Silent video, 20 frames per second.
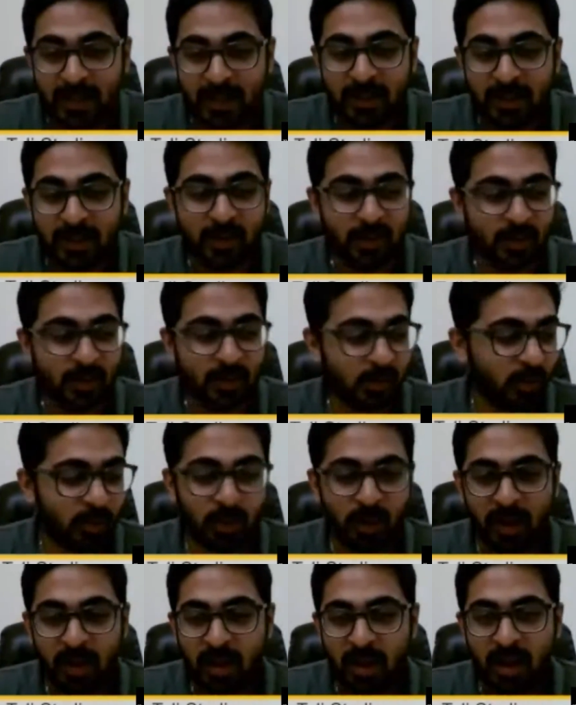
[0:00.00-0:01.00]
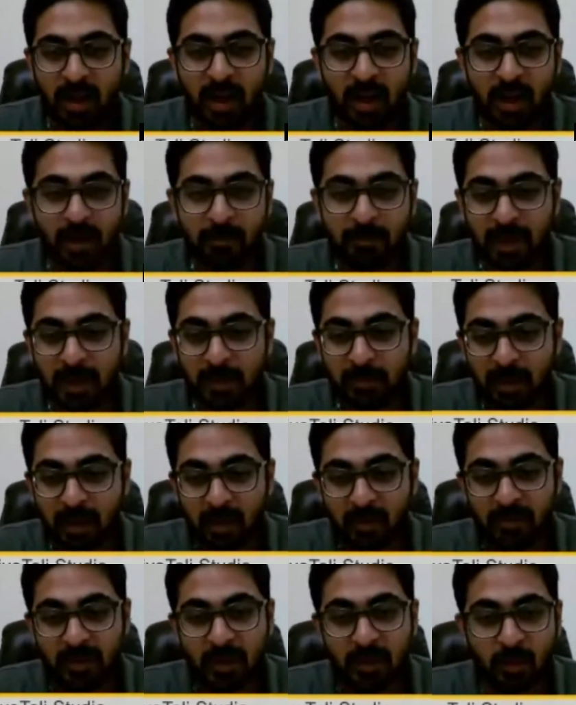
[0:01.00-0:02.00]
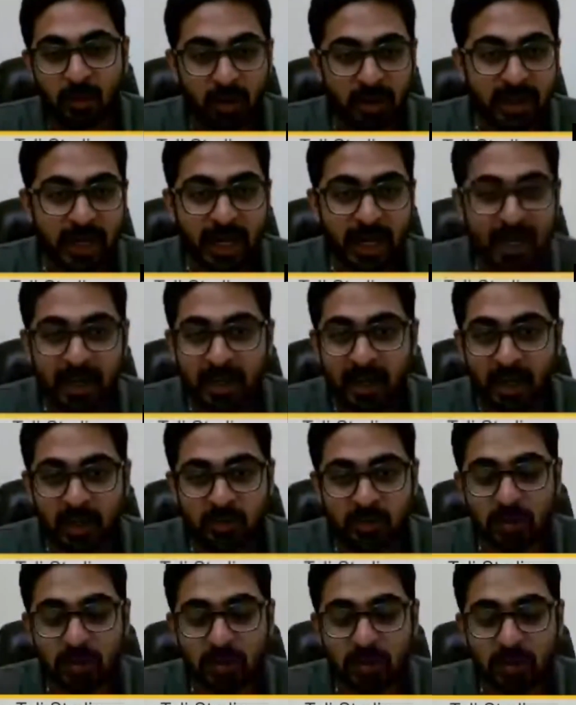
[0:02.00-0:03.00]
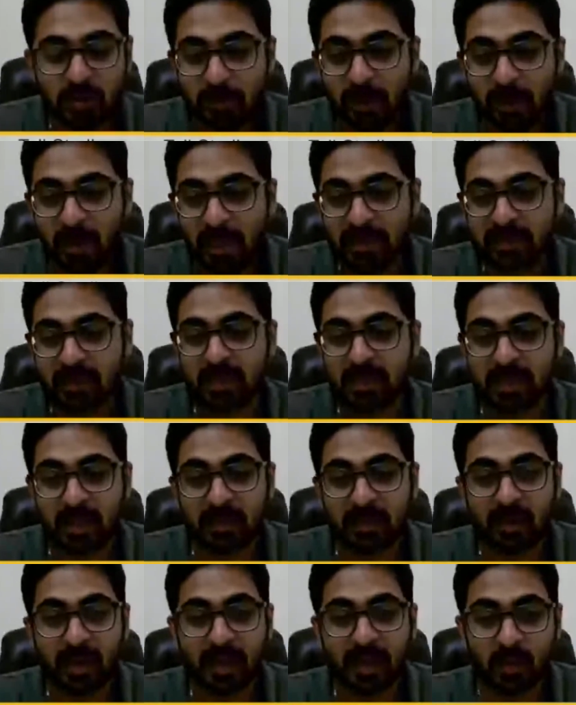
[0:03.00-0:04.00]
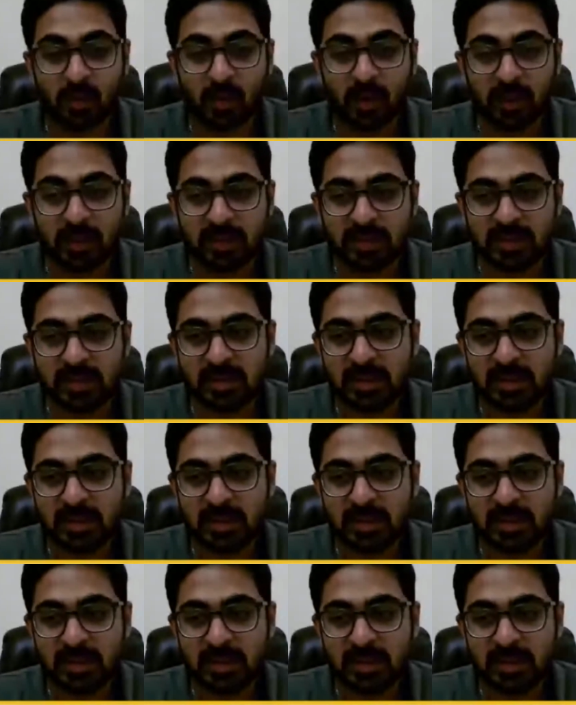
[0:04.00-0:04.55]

to Premal, if they want to get in touch with Premal, I think they can write to us.